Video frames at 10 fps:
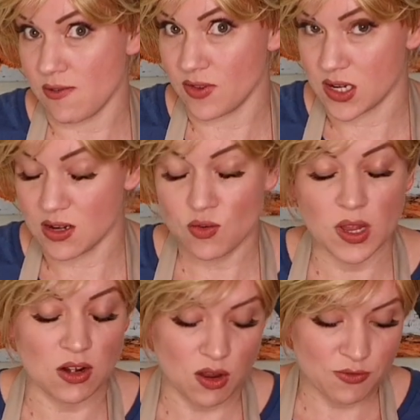oven,
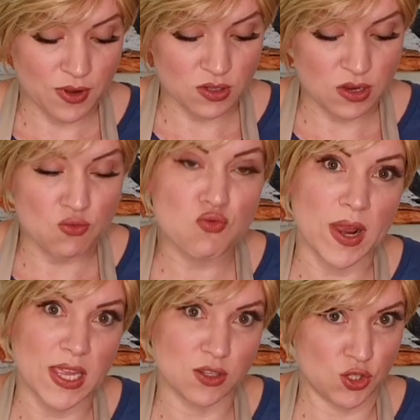and I've got a
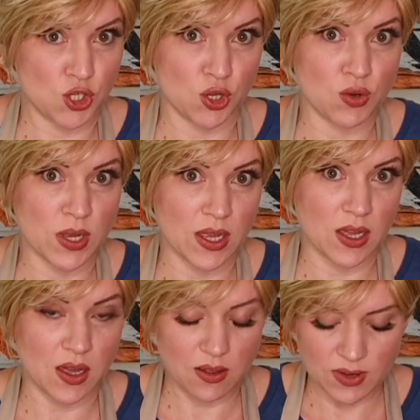range cooker
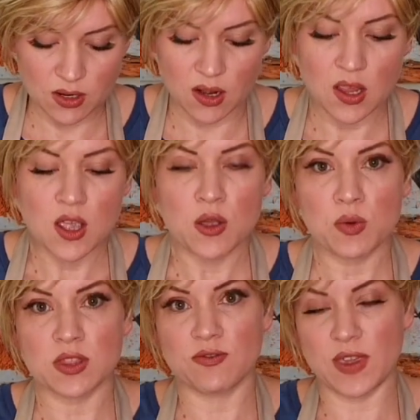oven
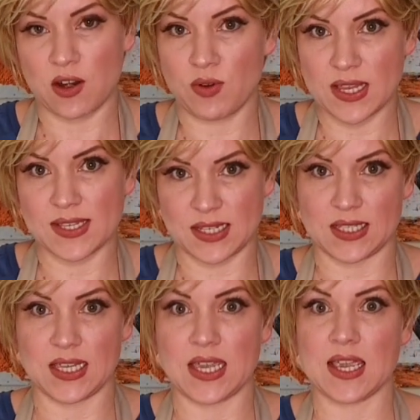with various
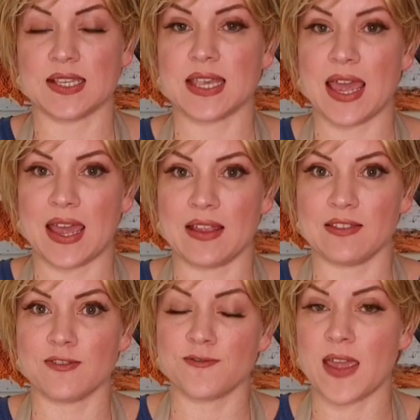settings and
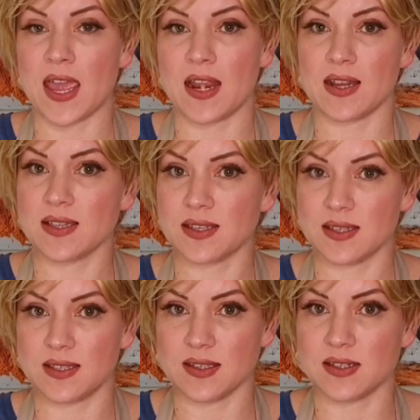fan
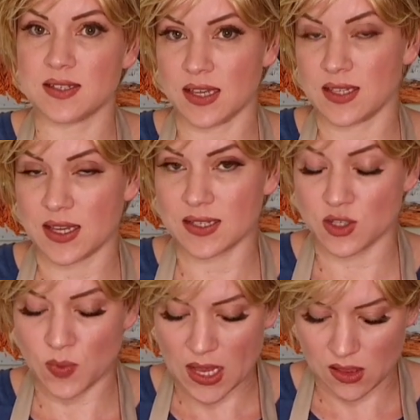assisted settings as
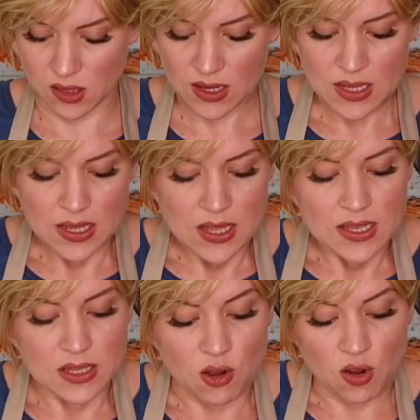well.
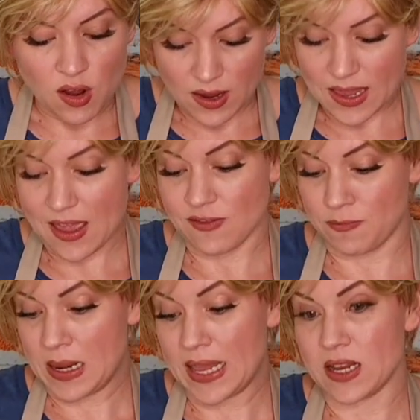Now I have
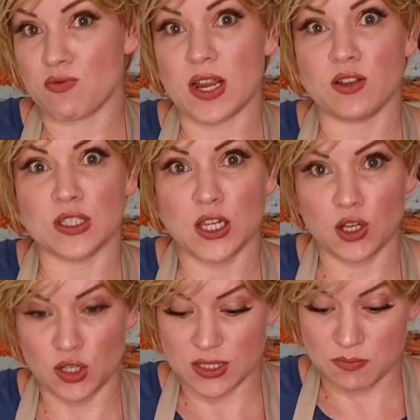played around a
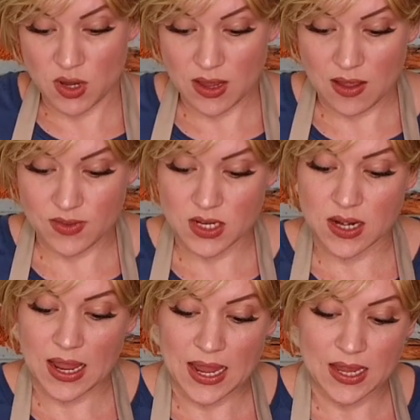lot in my oven,
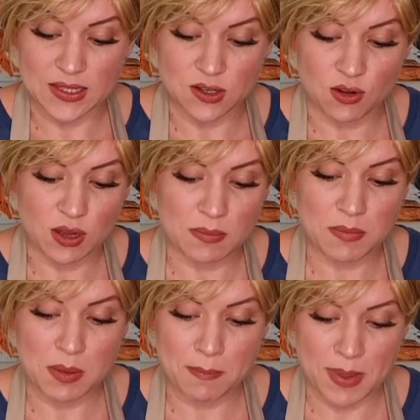and I'm
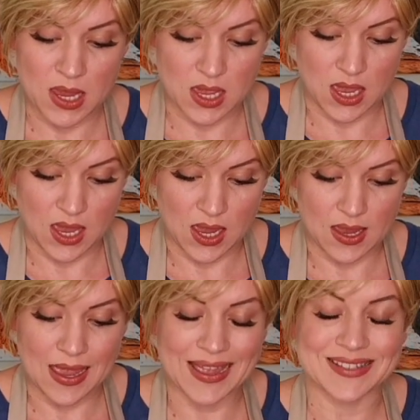baking
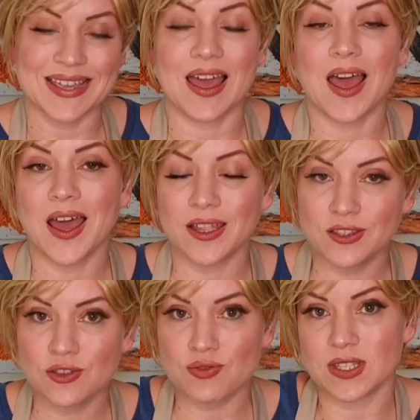at
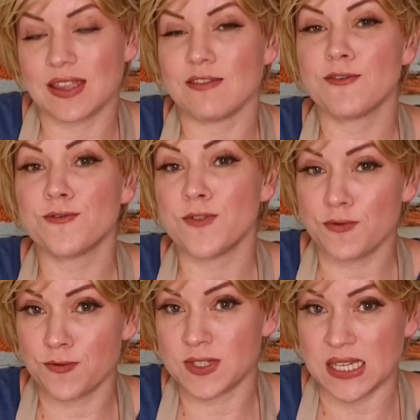
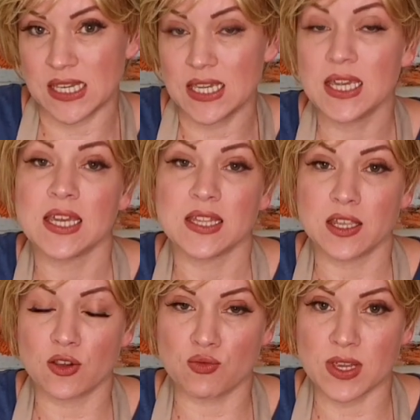150
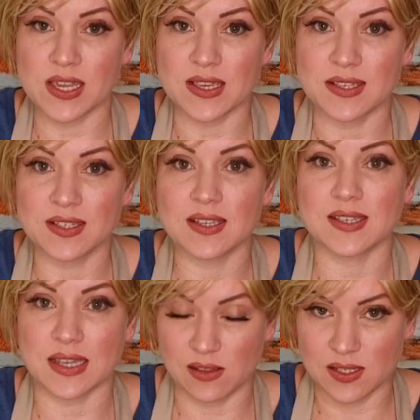degrees
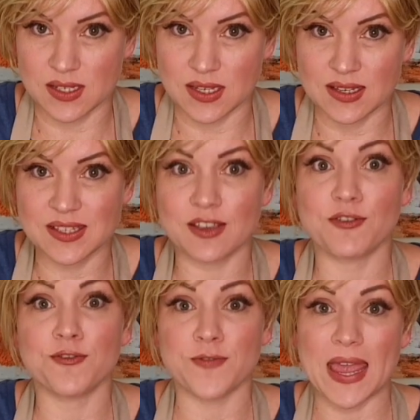Celsius
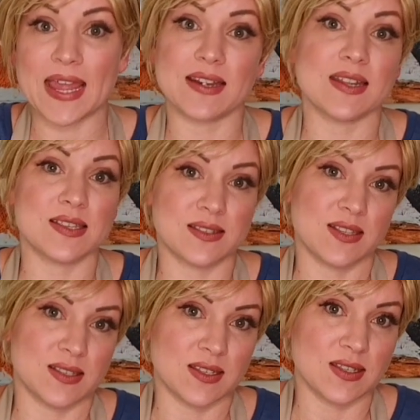fan
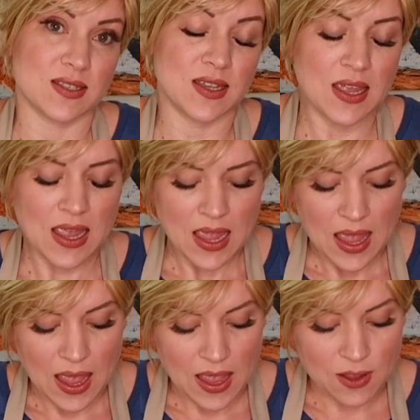assisted
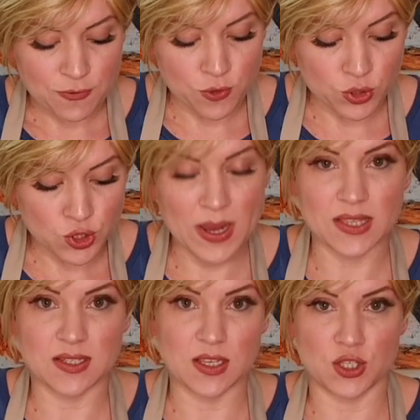for
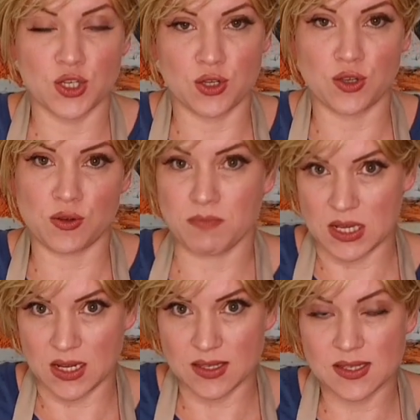22
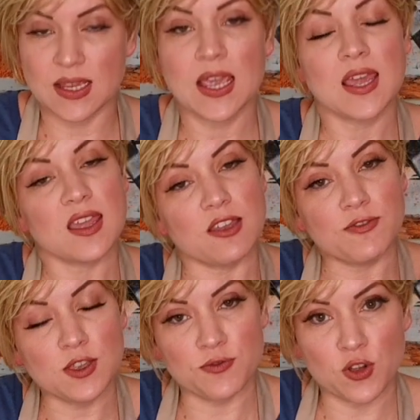minutes. If
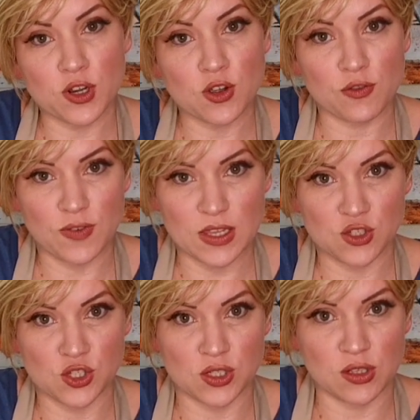you've got a
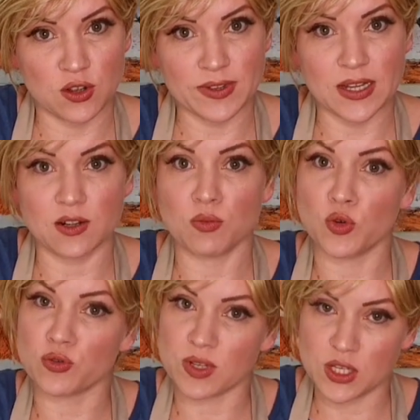conventional oven or more
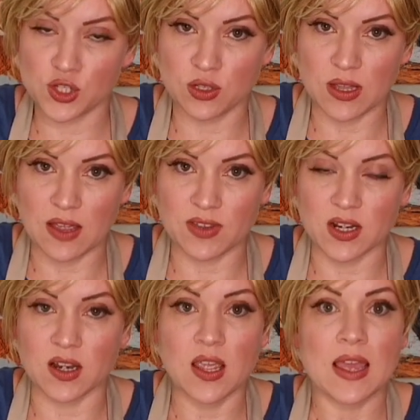traditional
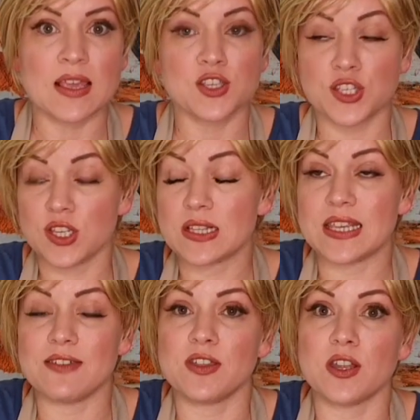oven, certainly
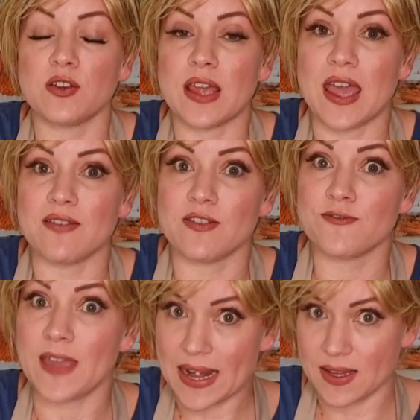if you don't have a
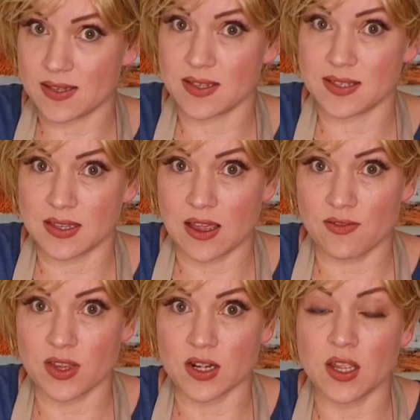fan assisted
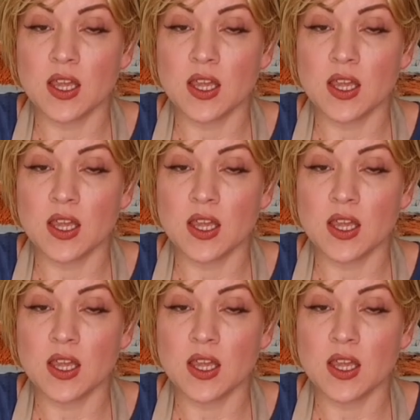oven,